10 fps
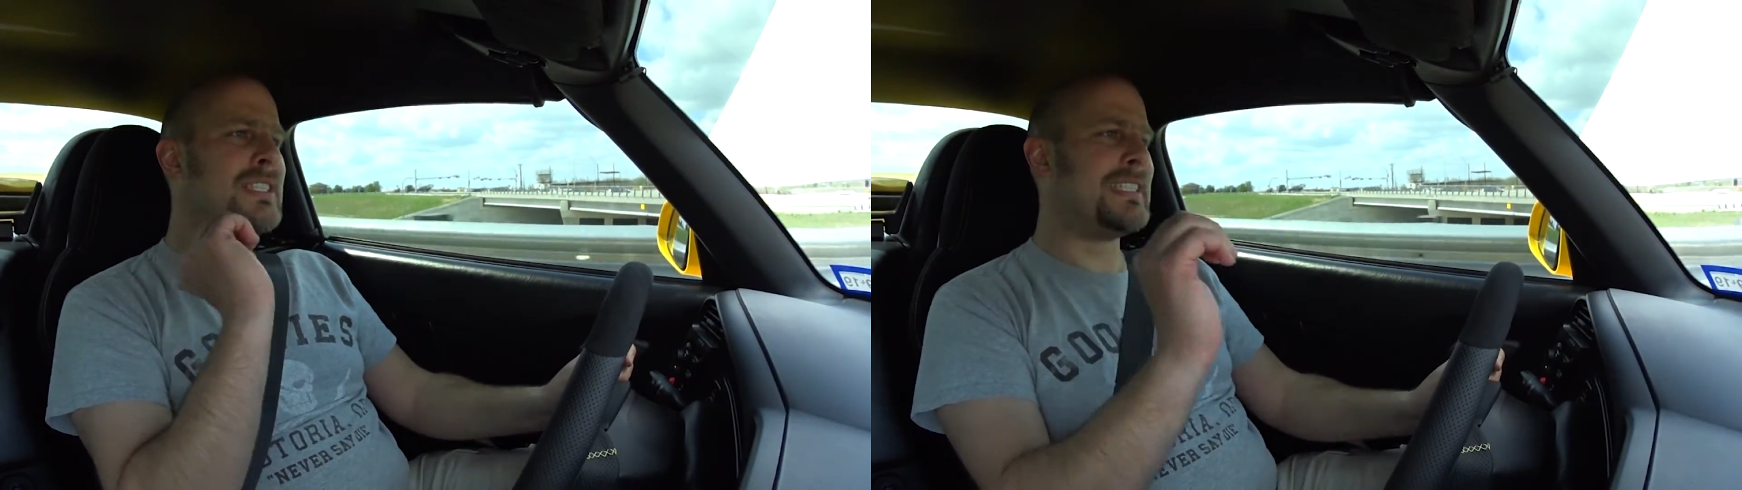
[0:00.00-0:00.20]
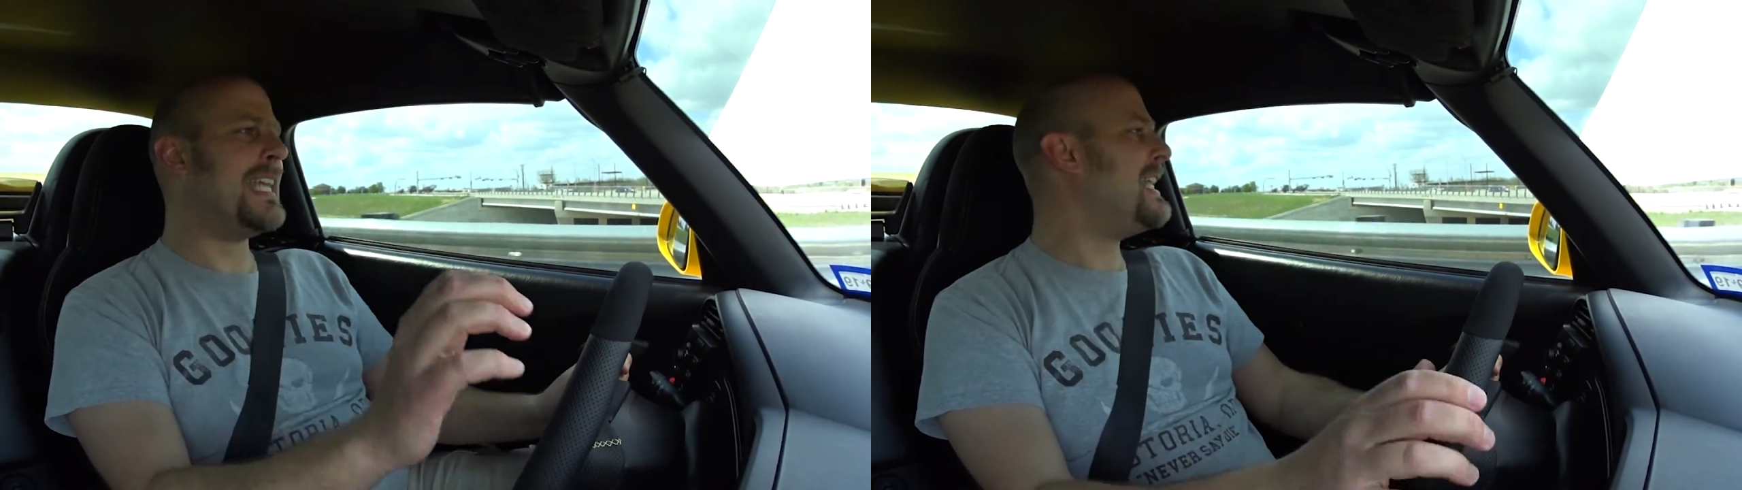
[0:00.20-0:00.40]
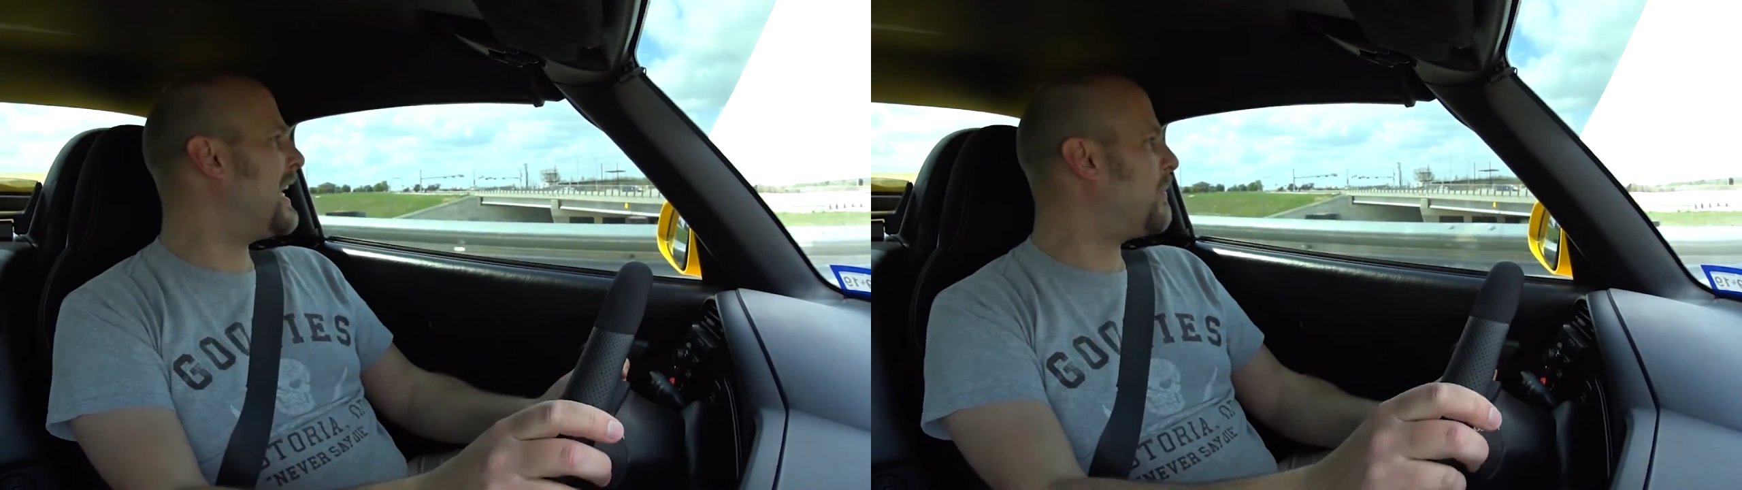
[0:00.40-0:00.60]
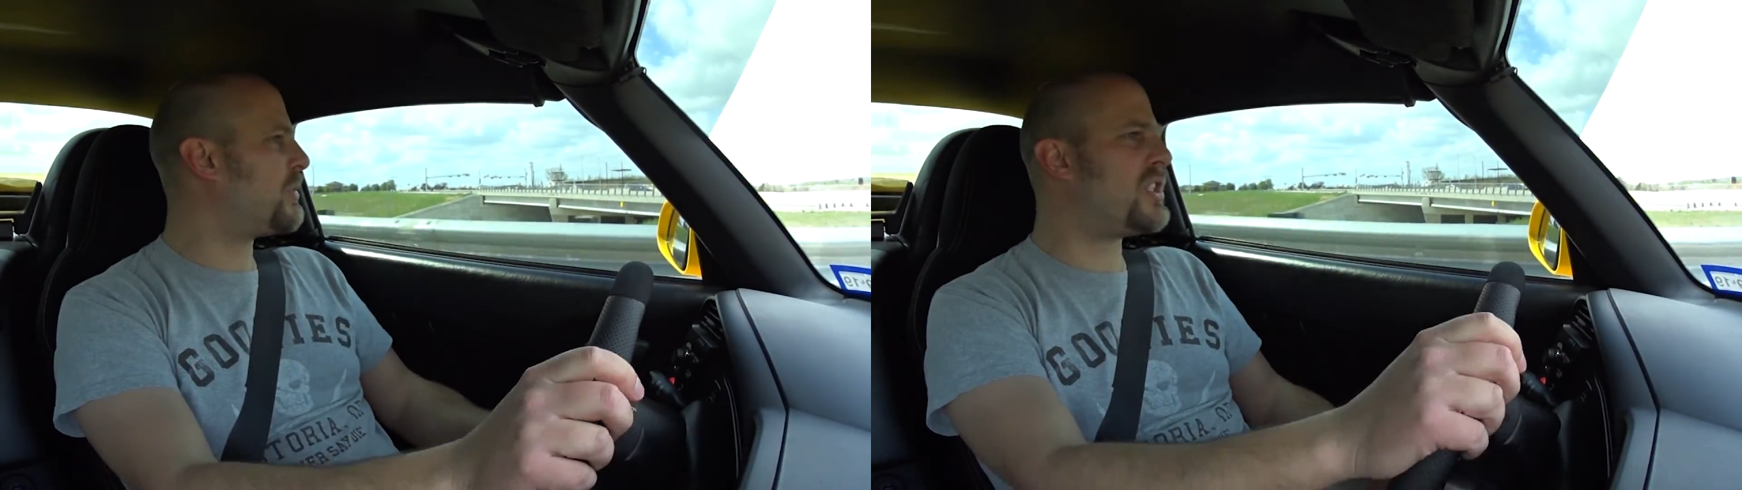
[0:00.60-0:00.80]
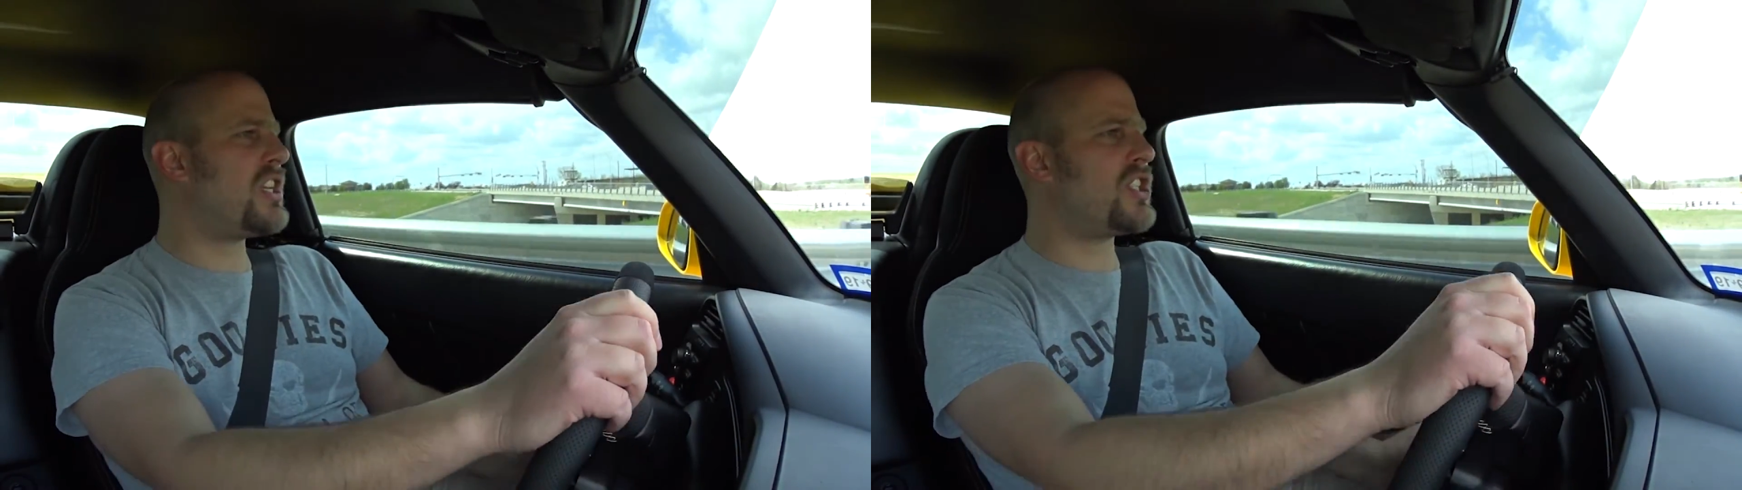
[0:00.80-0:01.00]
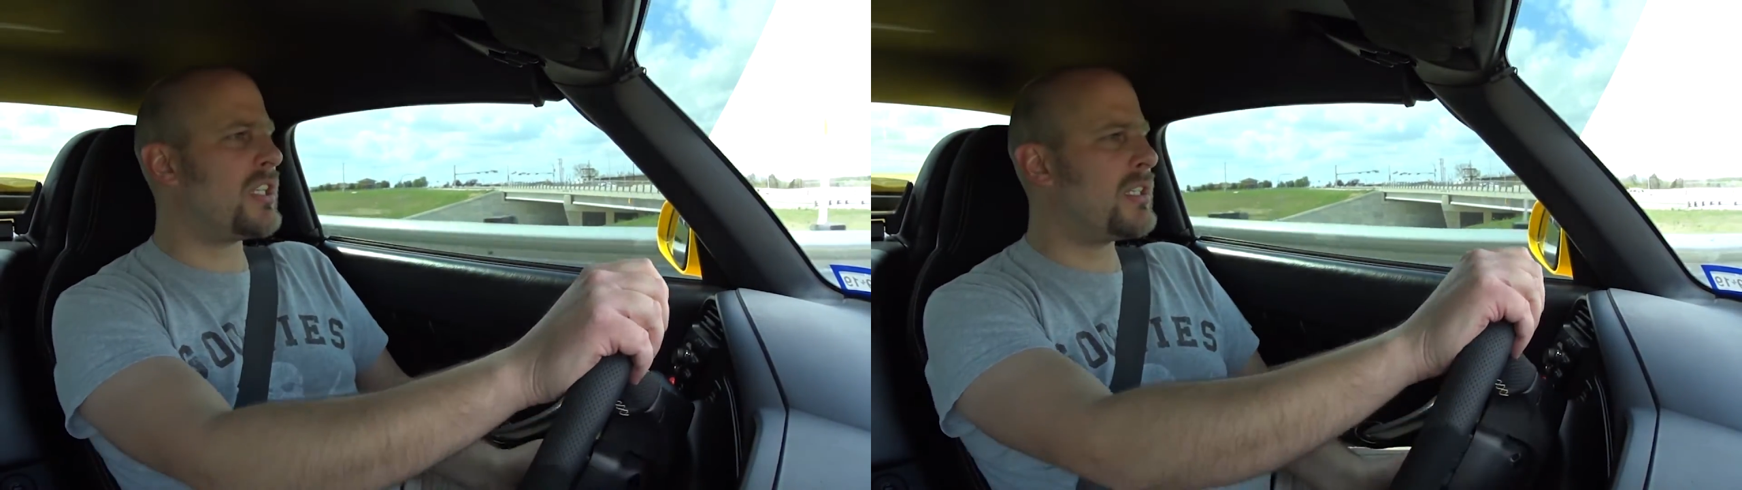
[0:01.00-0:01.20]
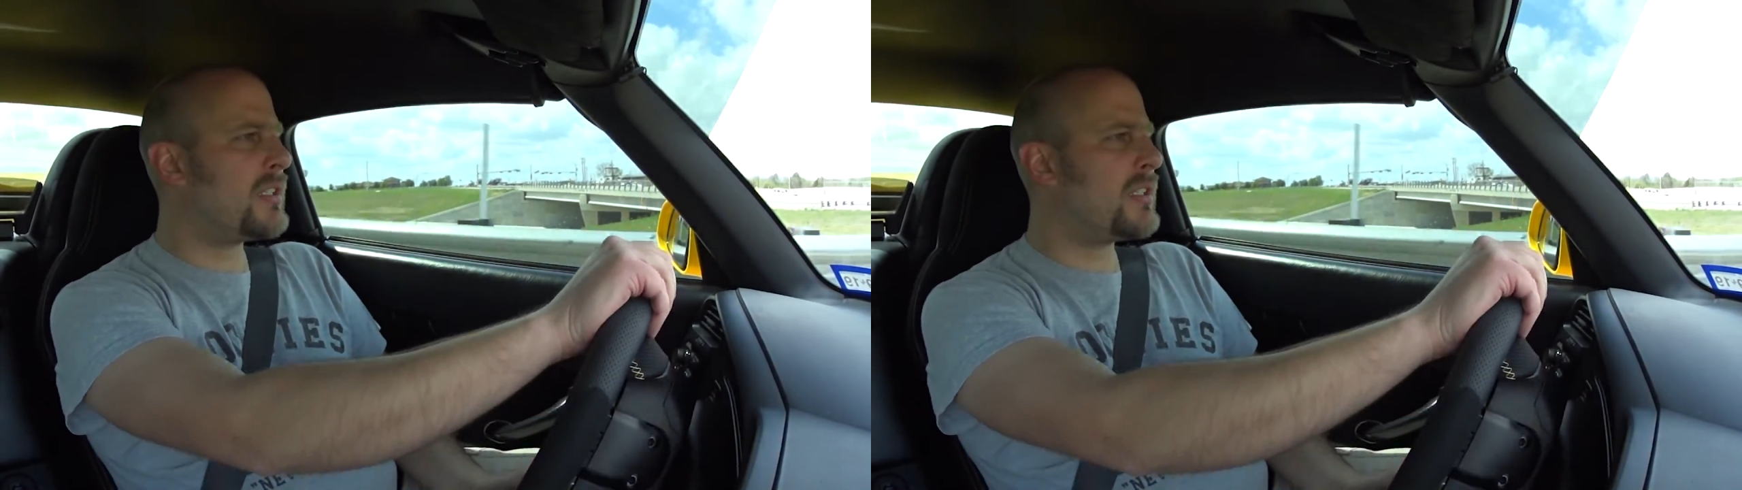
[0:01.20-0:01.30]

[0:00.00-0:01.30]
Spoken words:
seating position.